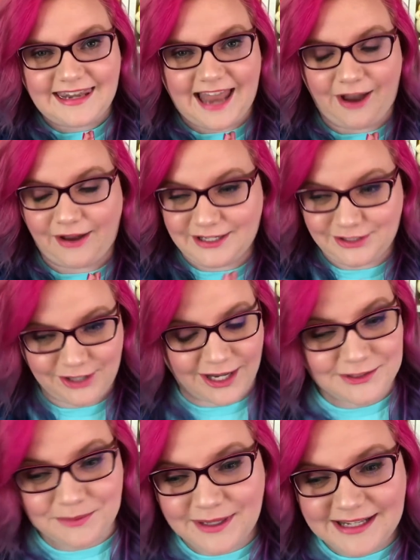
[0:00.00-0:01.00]
Now, I
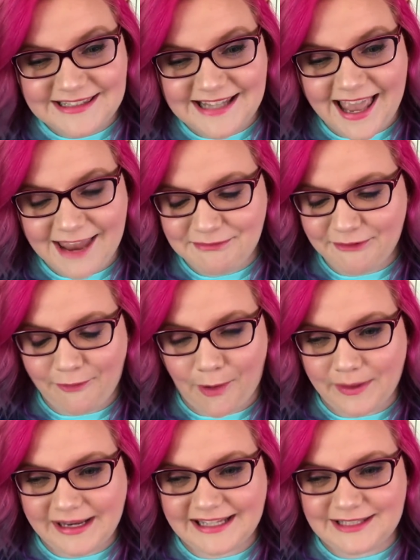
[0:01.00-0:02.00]
just want to say before
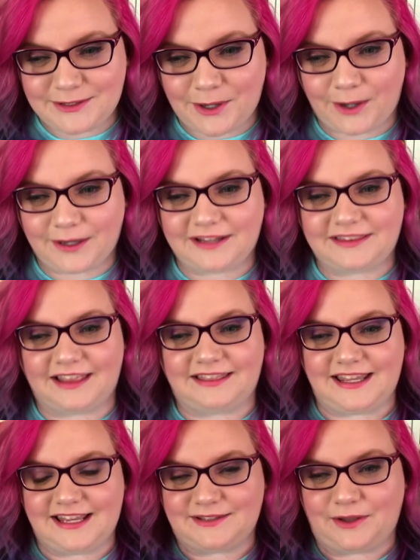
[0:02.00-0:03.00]
we get started that
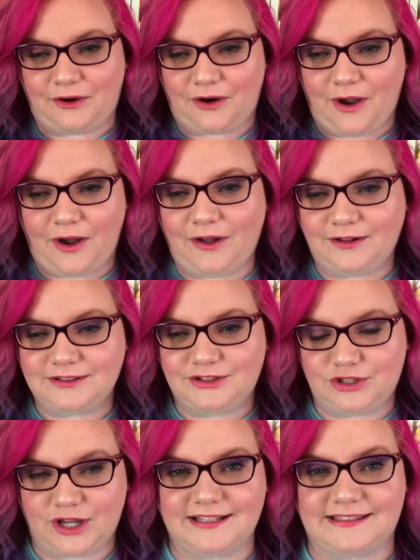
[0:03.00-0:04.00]
these are all
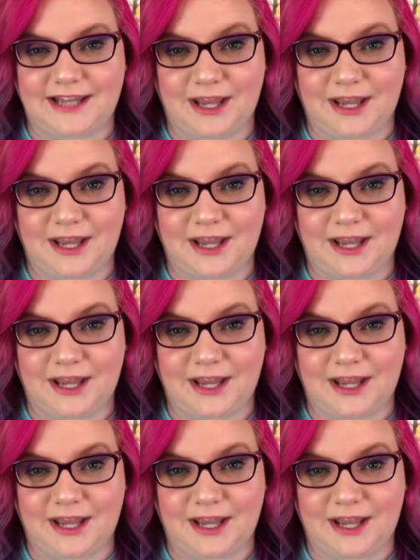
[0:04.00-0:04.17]
just